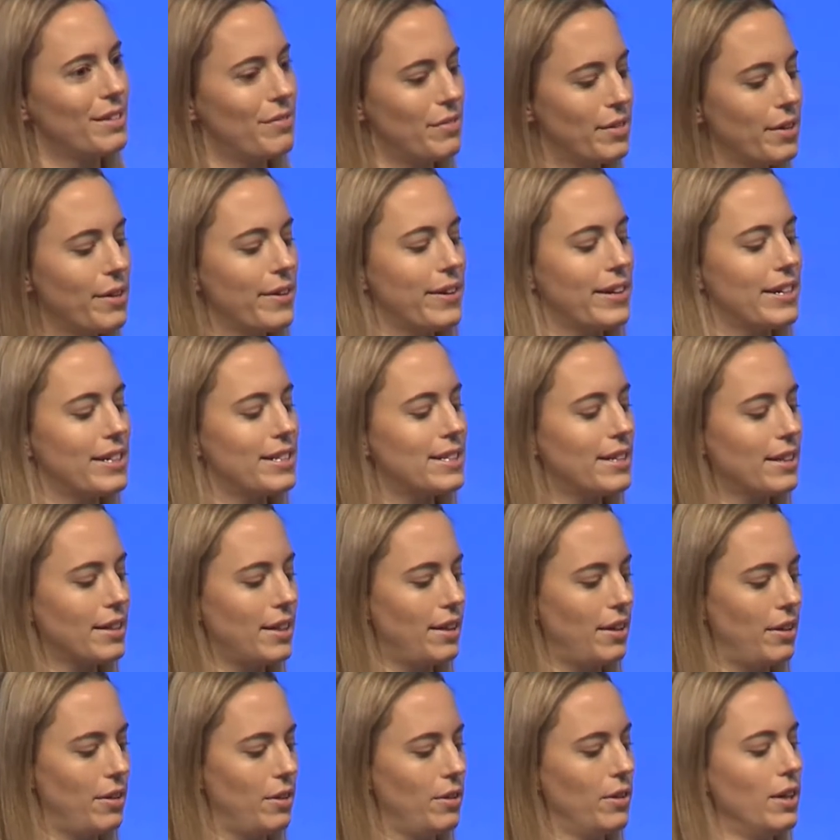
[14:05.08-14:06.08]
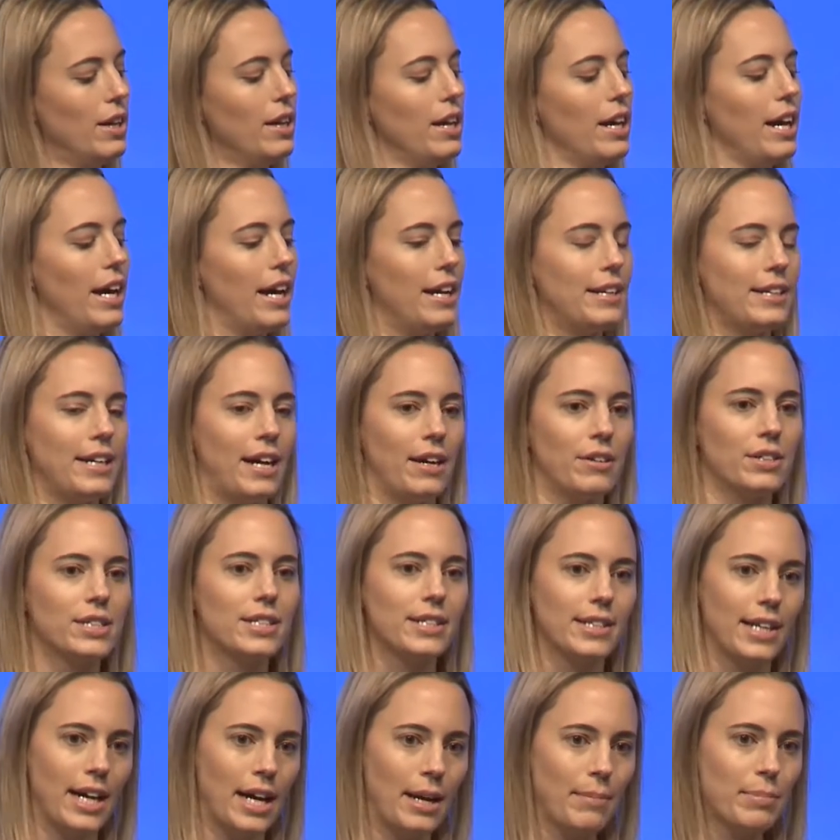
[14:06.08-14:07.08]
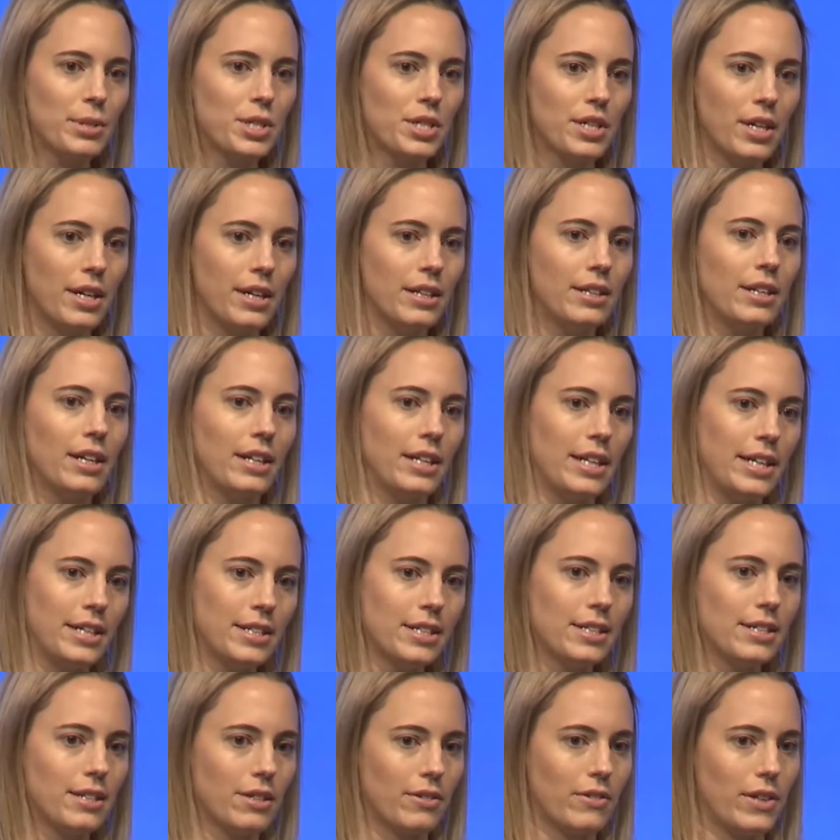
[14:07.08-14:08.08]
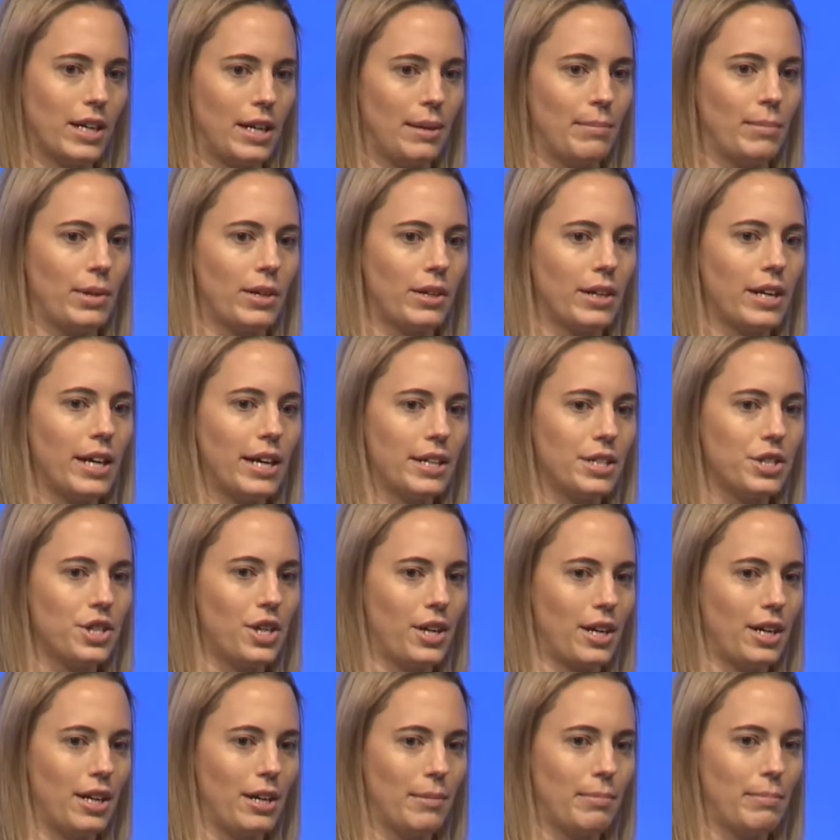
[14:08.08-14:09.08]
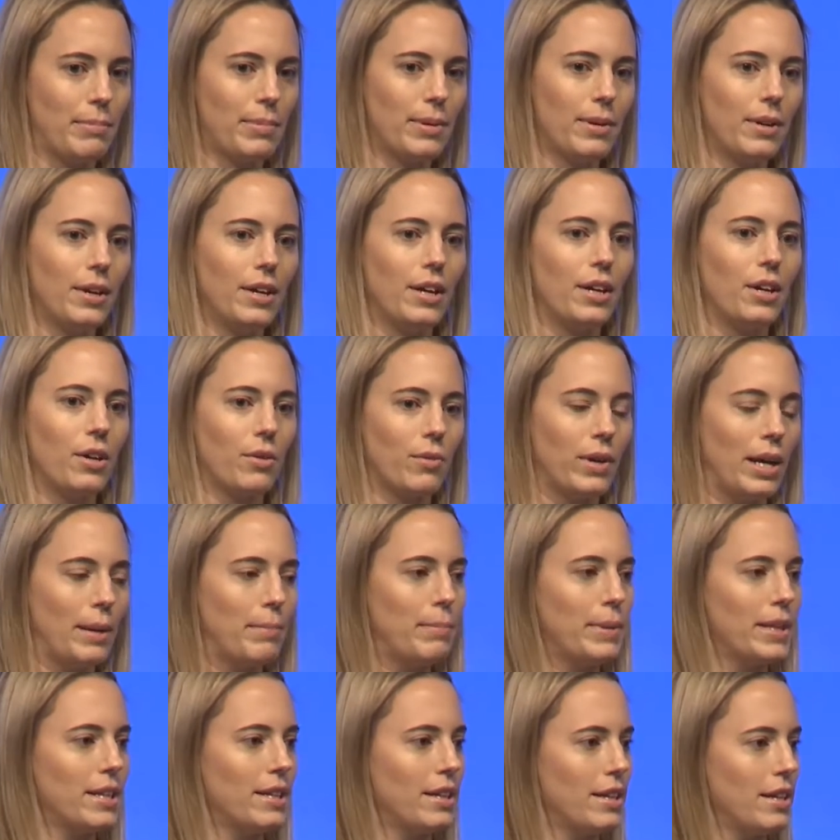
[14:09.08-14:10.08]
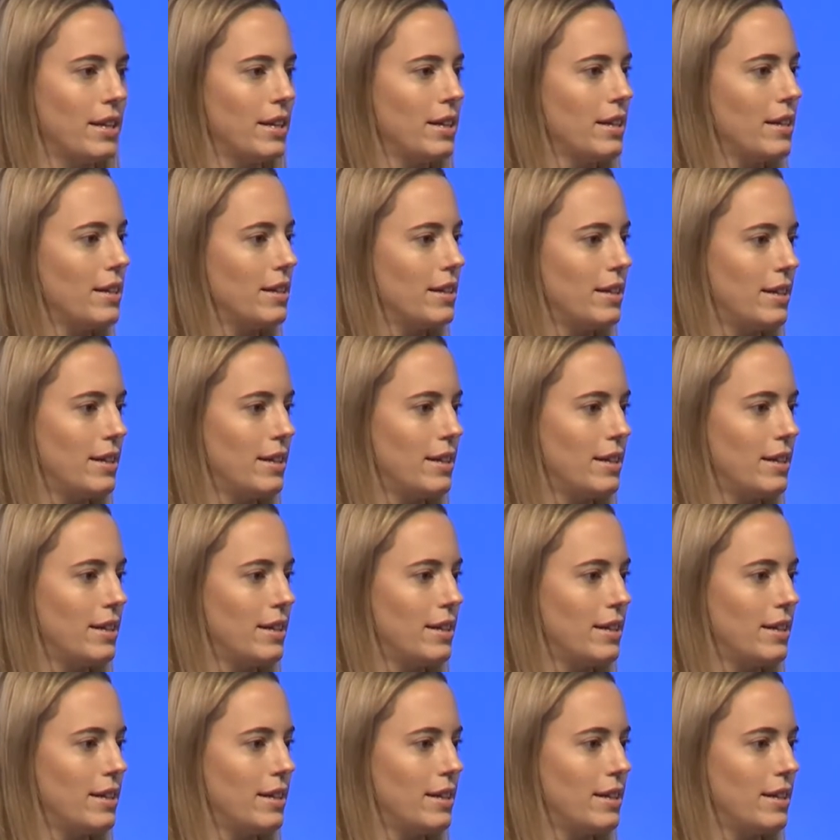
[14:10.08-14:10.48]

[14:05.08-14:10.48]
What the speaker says: a few years ago, and now Snapchat and Instagram are catching up rapidly,